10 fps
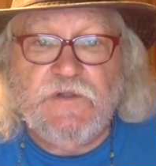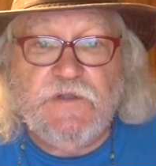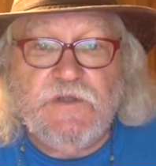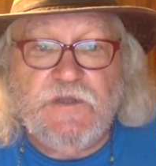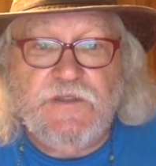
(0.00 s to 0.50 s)

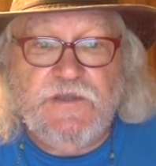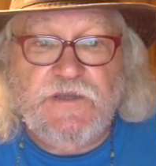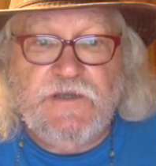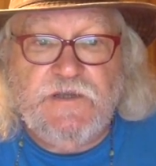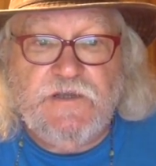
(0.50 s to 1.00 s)
The
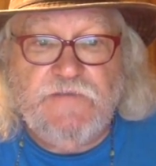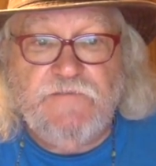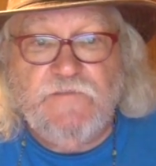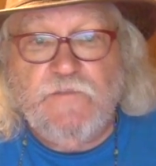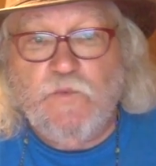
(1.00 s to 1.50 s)

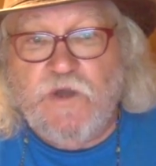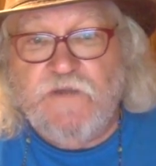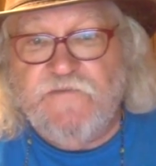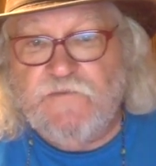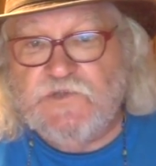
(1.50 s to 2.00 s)
one
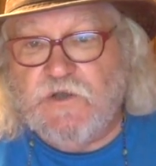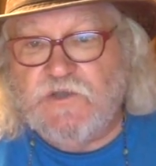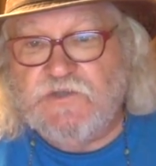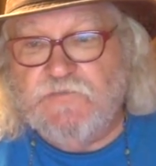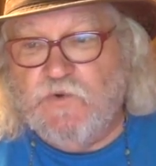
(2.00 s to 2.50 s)
of them
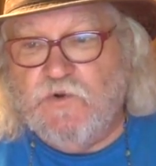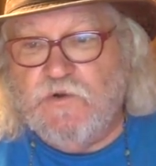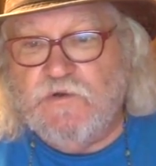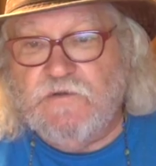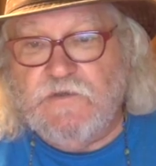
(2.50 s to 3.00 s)
talks
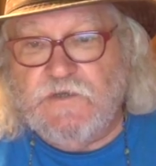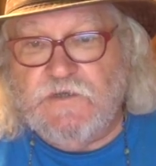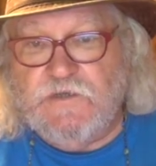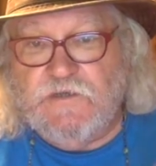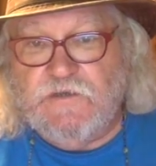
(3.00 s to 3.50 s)
more
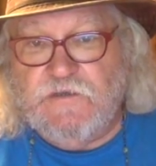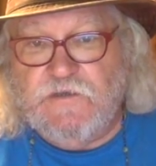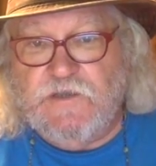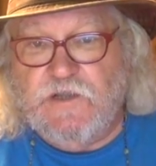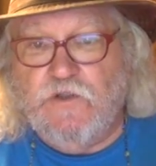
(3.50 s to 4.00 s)

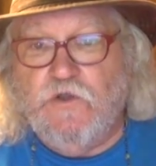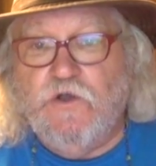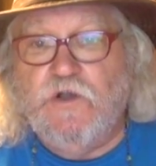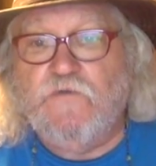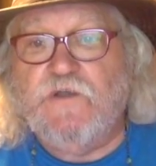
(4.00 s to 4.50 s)
in a
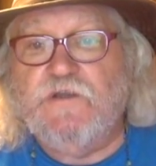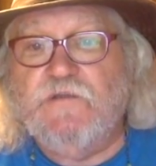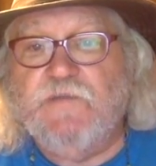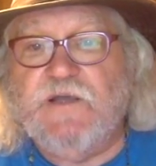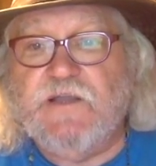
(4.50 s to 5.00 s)
long run
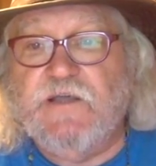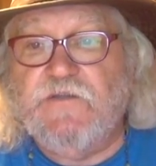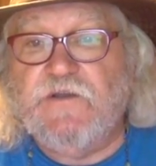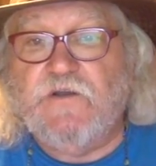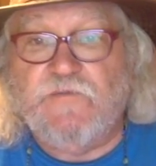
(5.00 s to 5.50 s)
about how
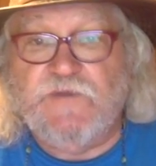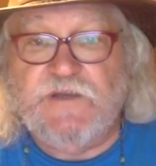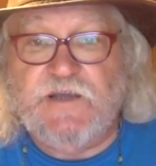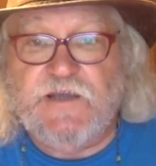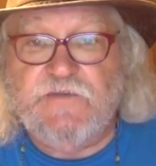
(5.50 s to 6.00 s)
the Carbon
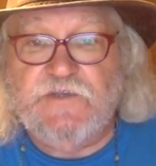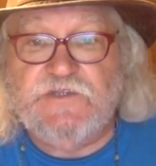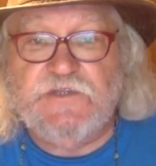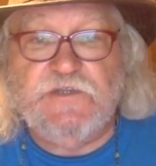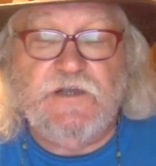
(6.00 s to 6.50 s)
Diaries
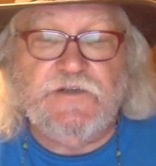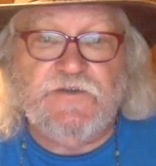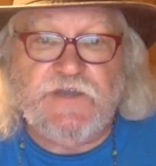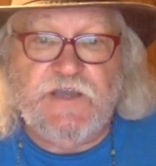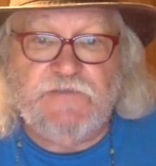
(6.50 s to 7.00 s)
and the Hunger
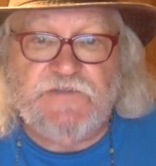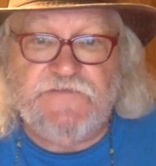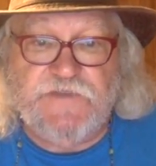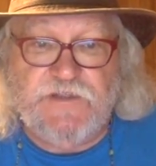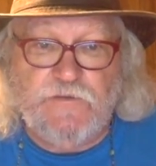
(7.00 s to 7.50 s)
Games
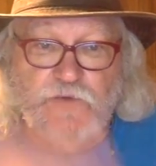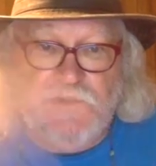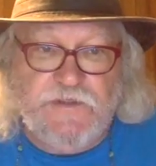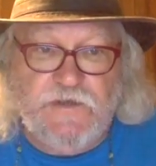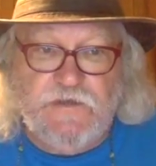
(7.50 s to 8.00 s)
fit in
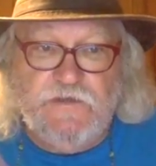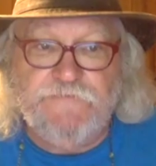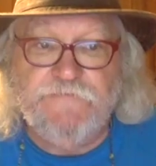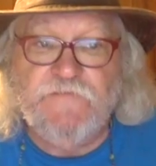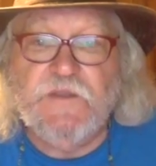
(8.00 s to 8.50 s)
with
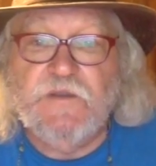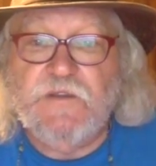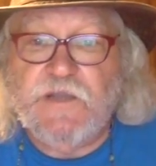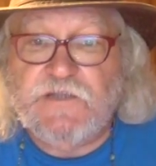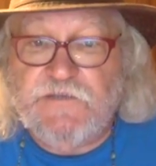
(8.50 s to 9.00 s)

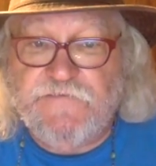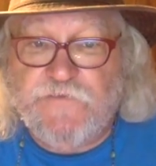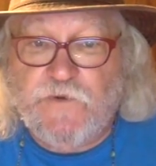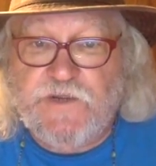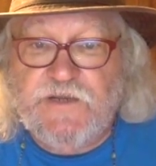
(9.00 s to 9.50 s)

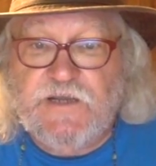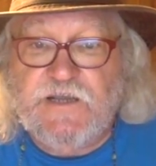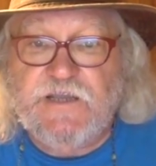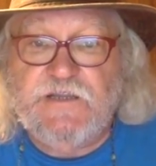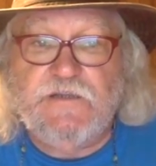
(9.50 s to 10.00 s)

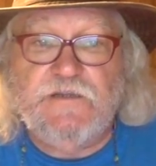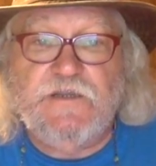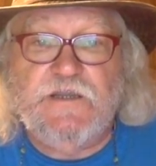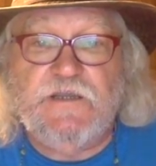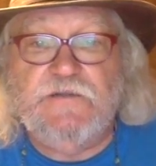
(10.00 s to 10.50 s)
1949
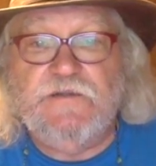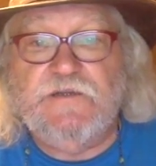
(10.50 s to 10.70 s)
and